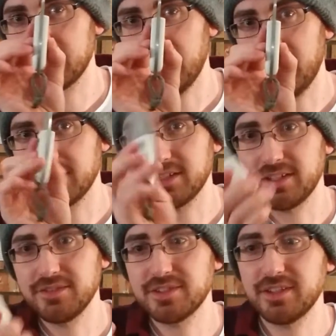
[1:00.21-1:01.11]
and it
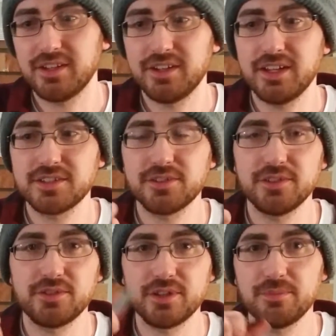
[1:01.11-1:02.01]
gives it a nice
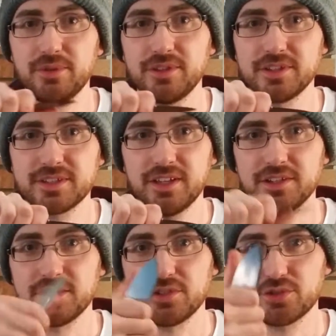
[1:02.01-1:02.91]
good grip on this
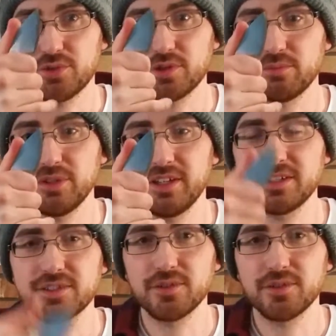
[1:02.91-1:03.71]
kind of shorter blade.